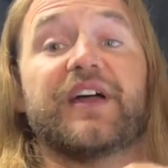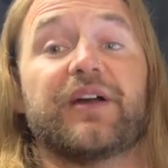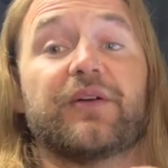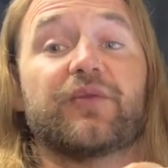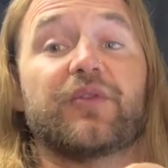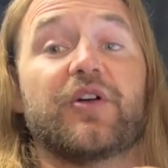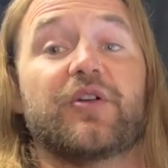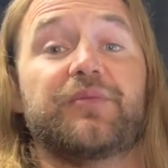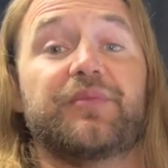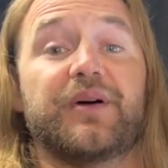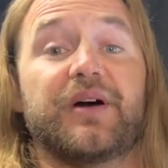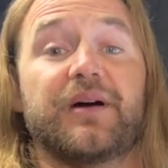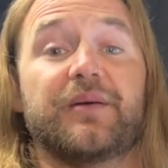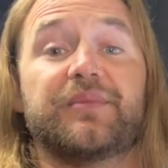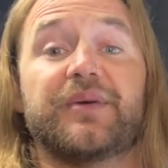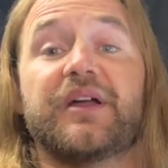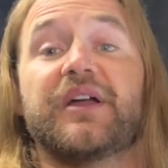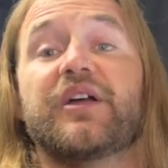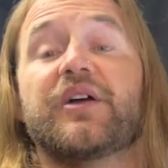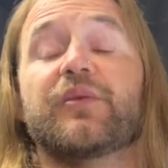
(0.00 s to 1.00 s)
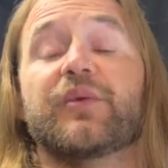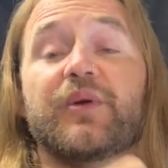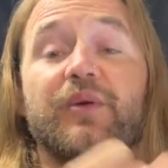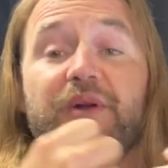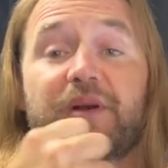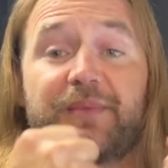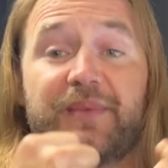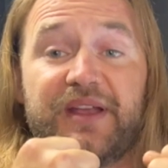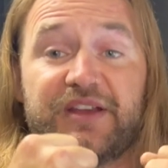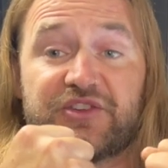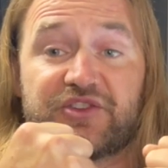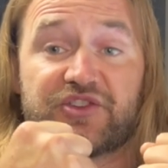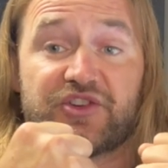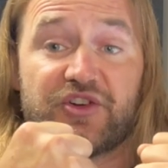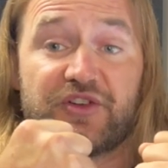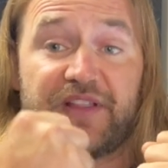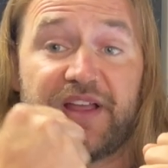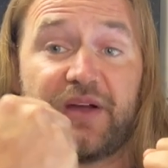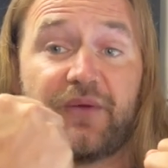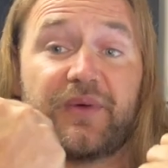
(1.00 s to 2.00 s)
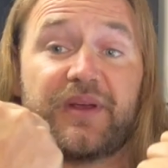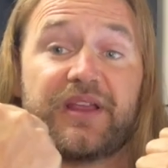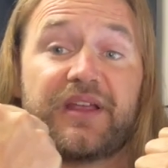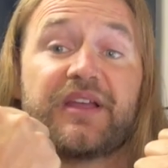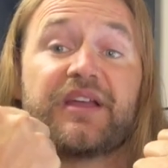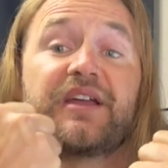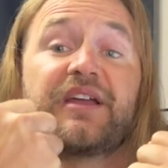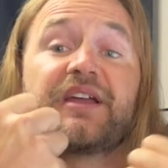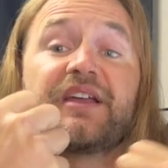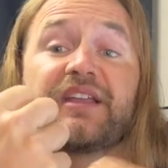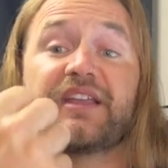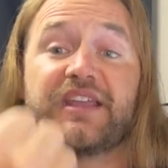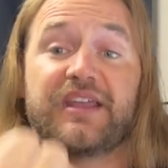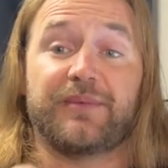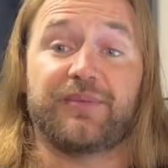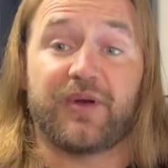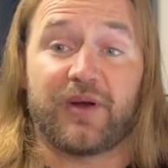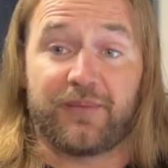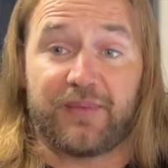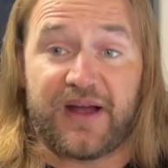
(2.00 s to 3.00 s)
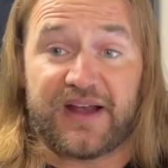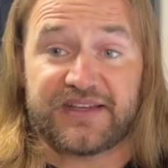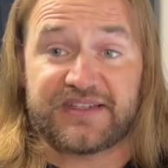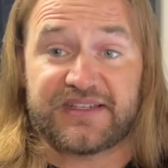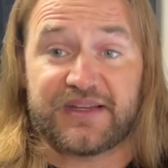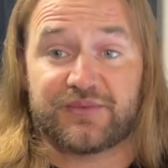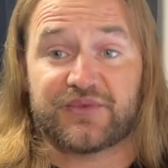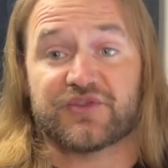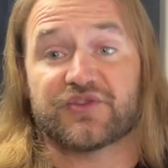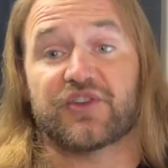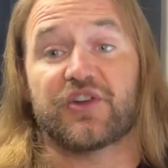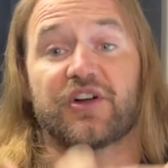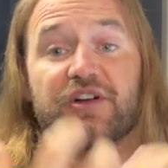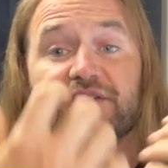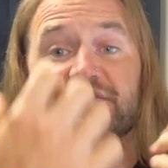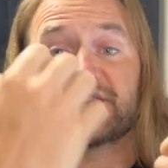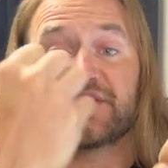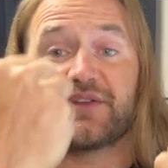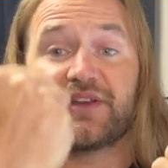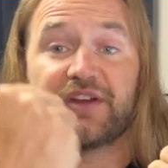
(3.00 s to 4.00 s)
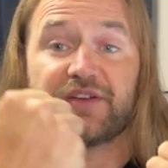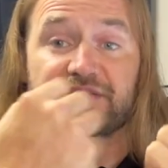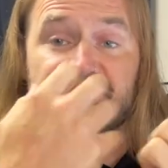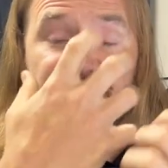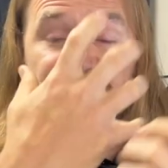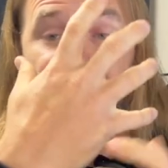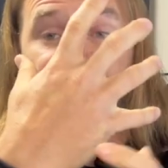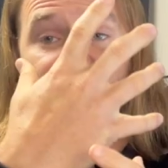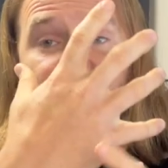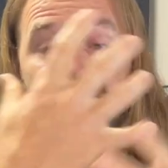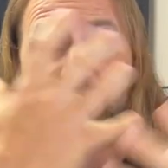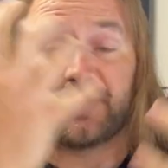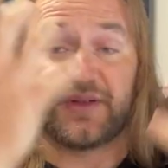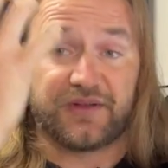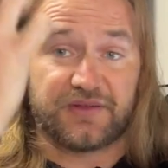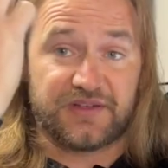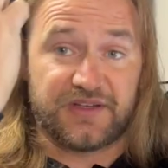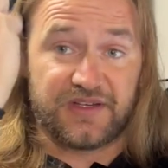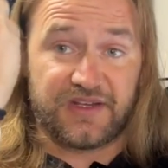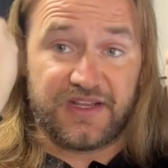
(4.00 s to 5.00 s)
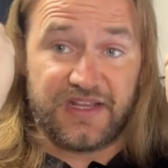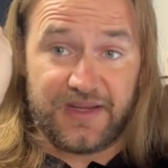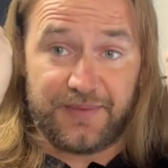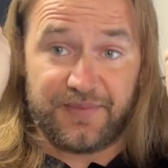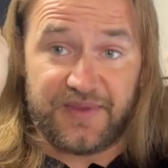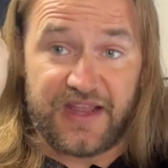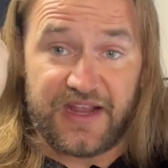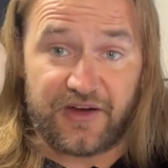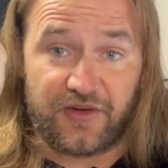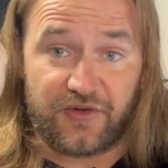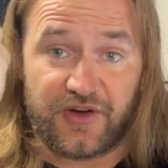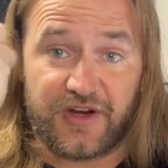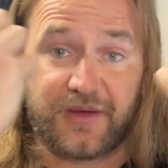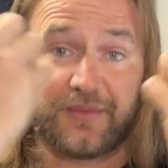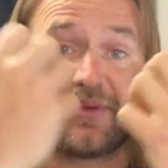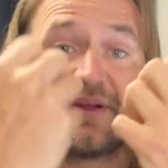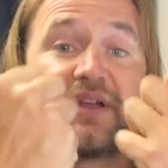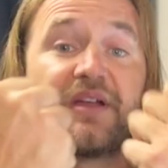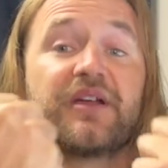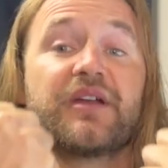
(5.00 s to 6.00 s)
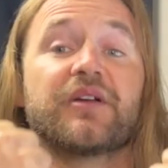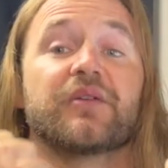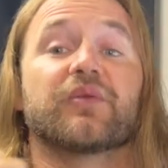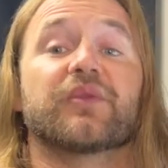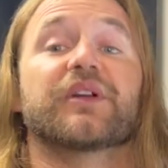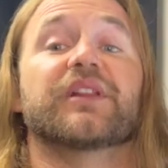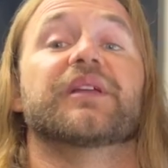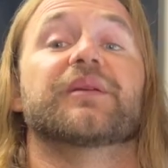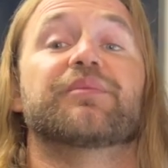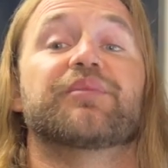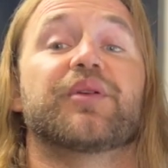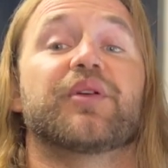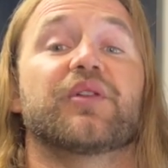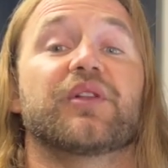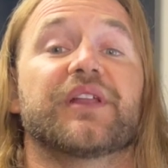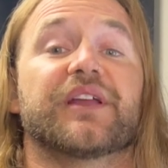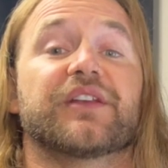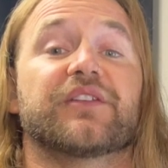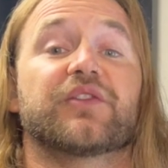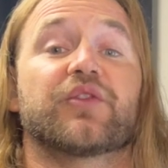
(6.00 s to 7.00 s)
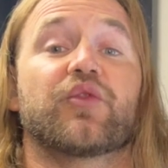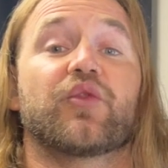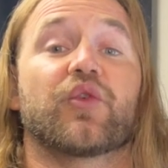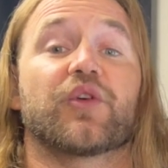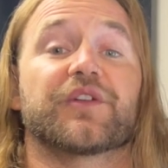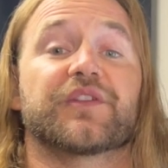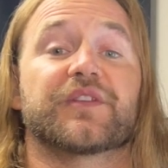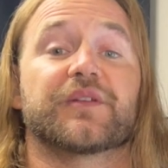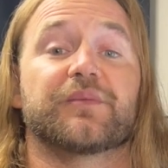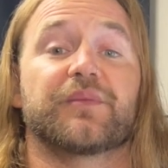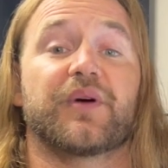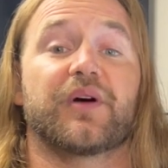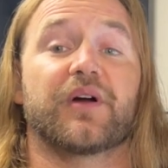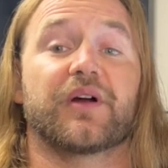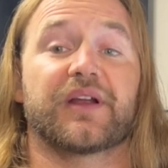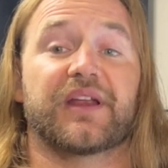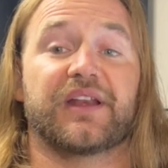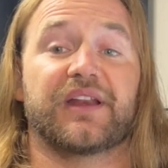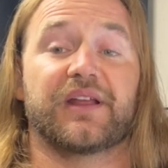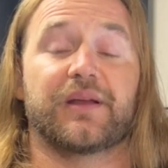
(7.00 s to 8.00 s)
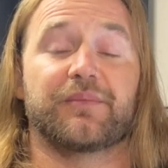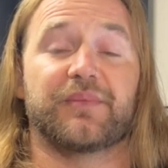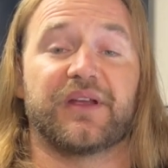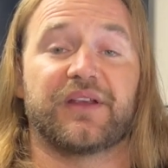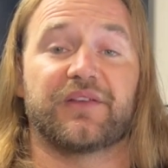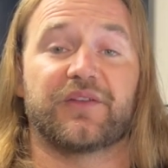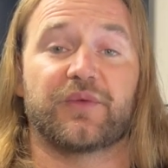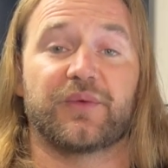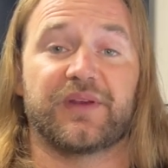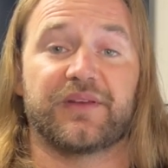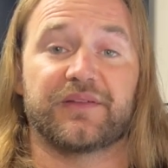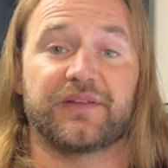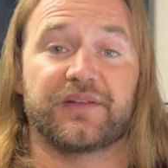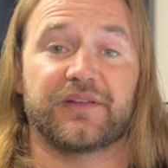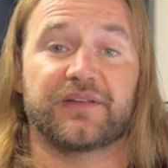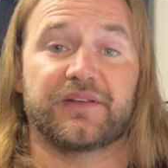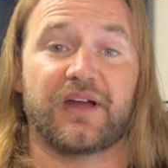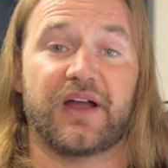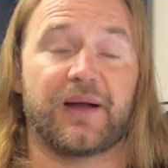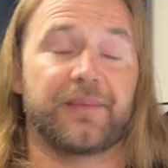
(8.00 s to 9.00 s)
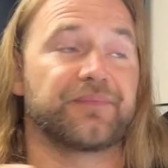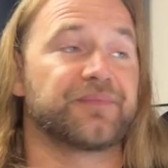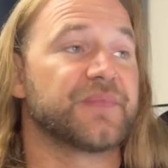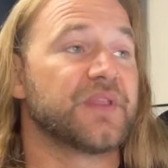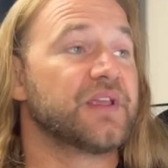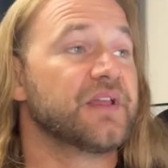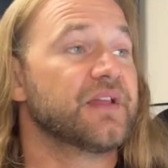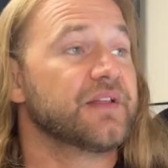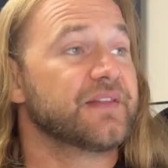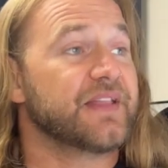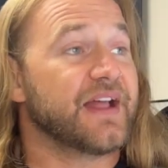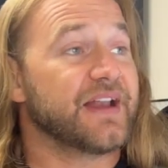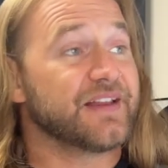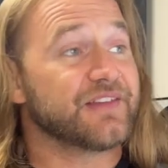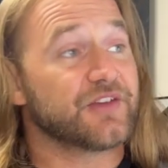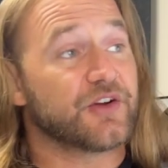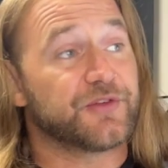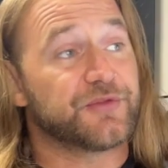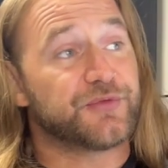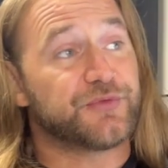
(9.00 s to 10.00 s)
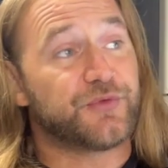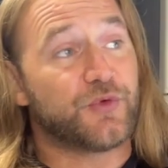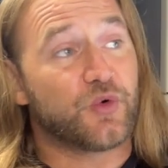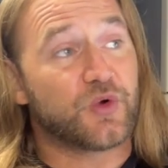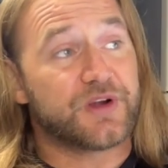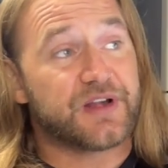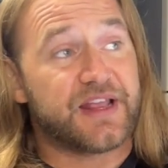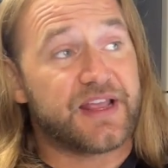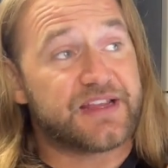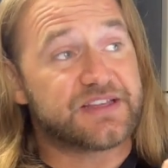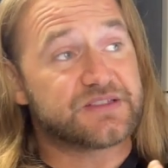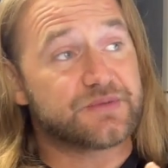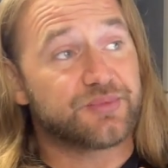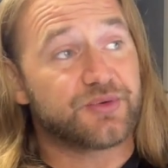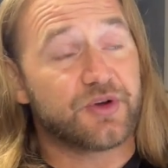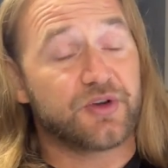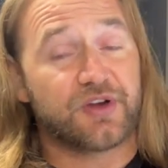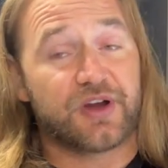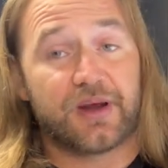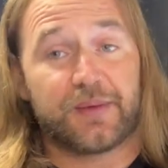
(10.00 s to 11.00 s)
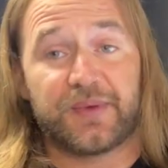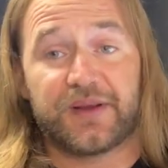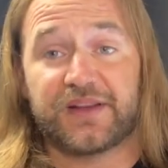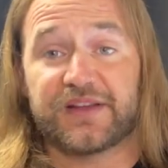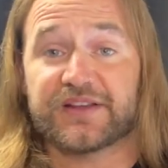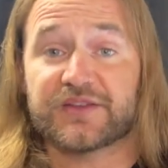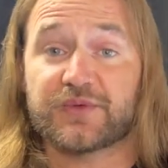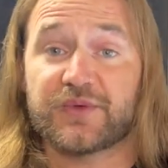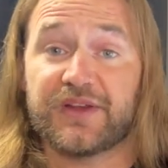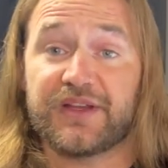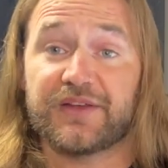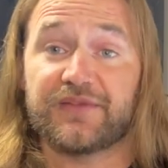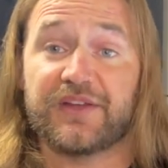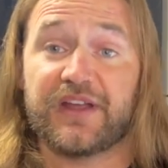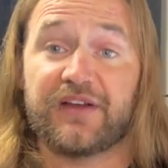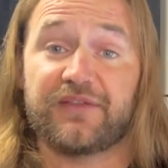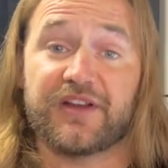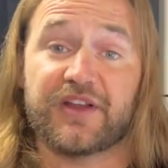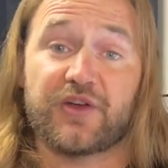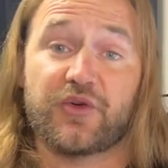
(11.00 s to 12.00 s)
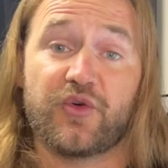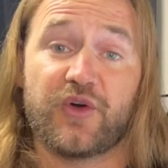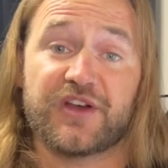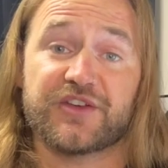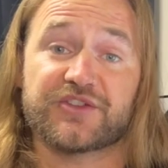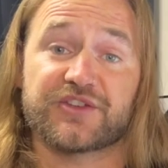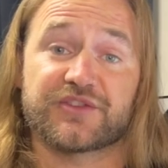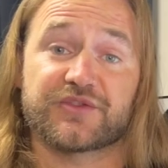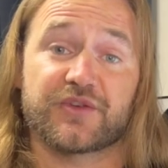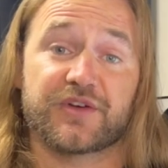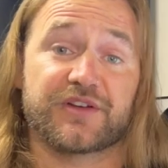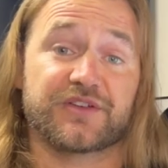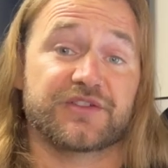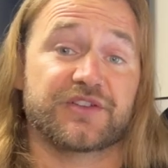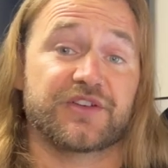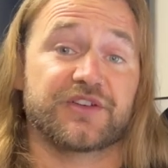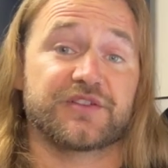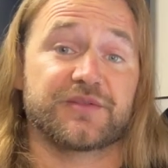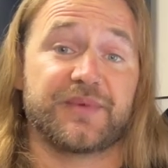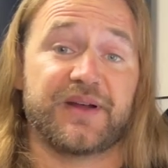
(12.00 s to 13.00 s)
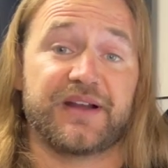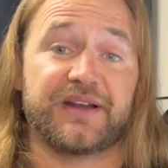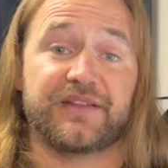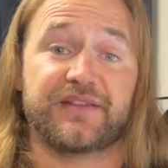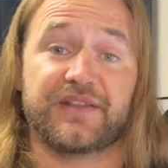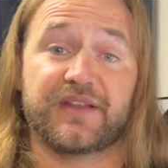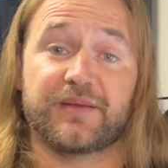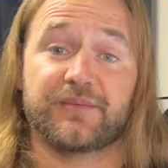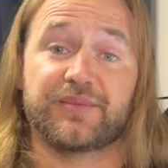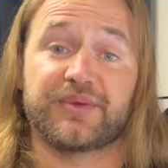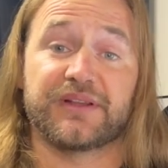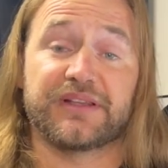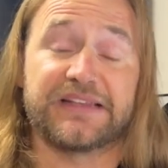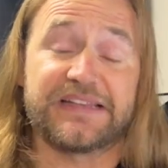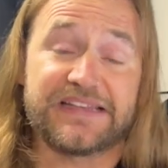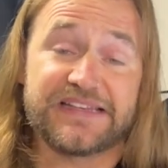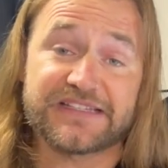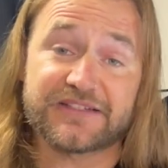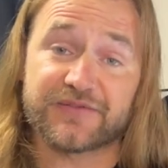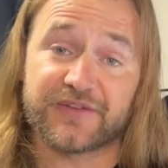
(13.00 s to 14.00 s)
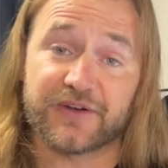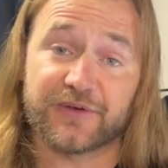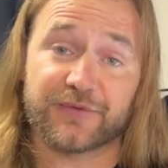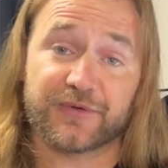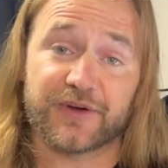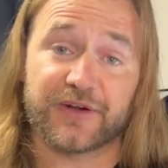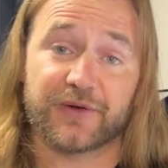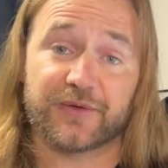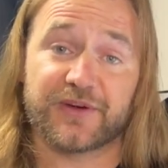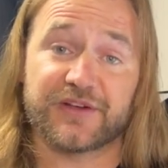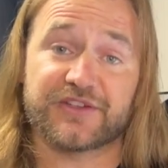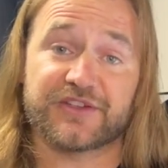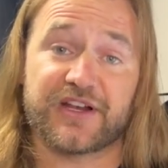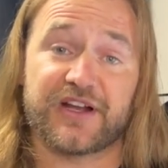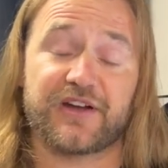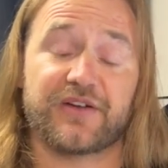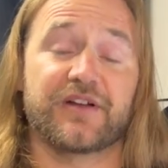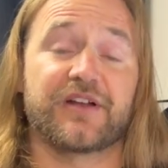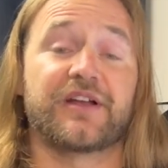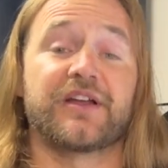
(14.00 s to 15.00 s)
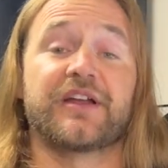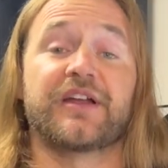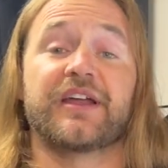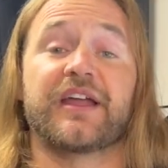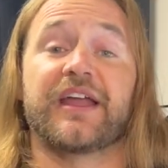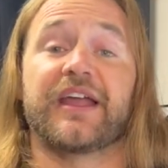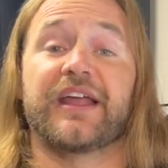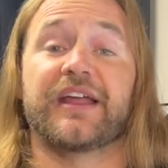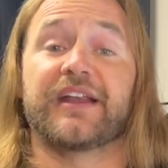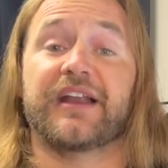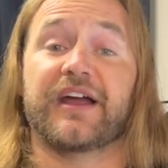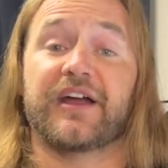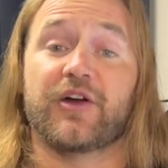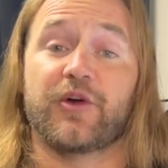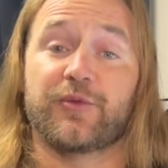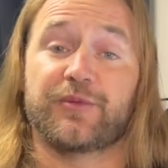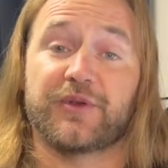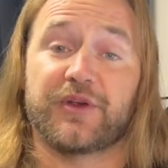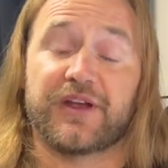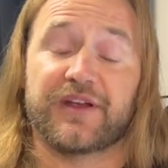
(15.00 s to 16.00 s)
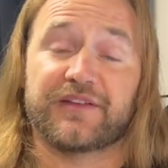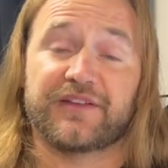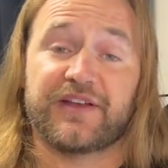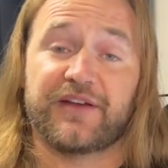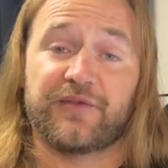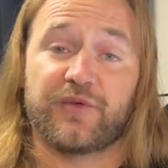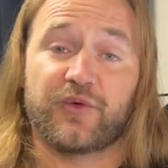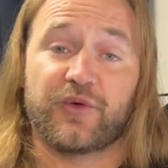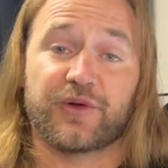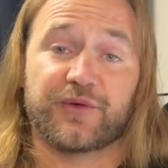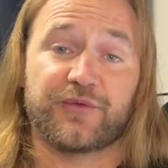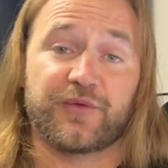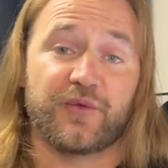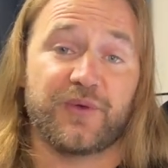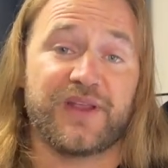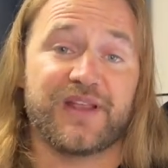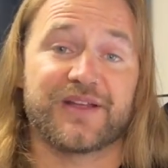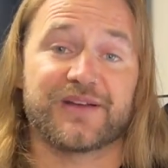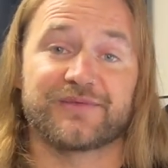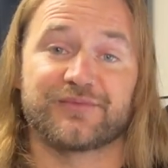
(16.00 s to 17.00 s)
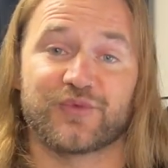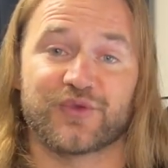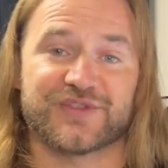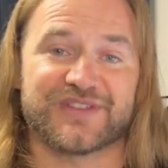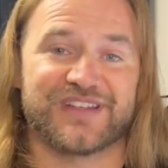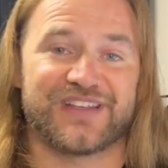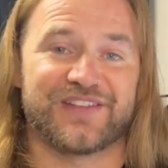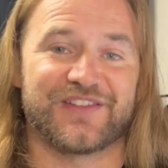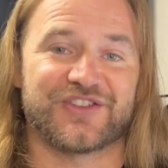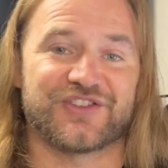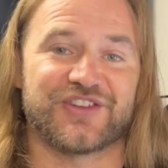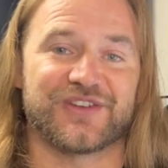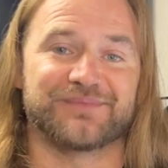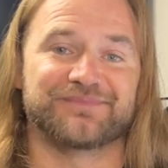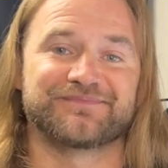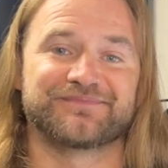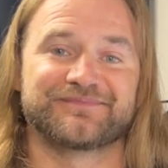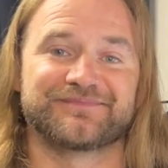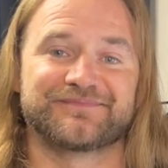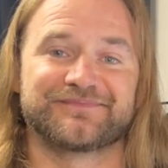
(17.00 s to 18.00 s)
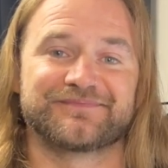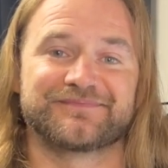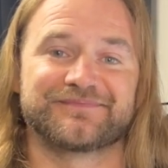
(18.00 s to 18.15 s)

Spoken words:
that rope up. We want to make sure that we keep our biceps strong. So here's going to help to keep that grip, really pulling towards the bar, getting a big squeeze at the top. That is our 4 days of programming this week. If you have any questions or concerns about anything, please feel free to reach out. And I hope you guys have a wonderful week. We'll see you in the gym.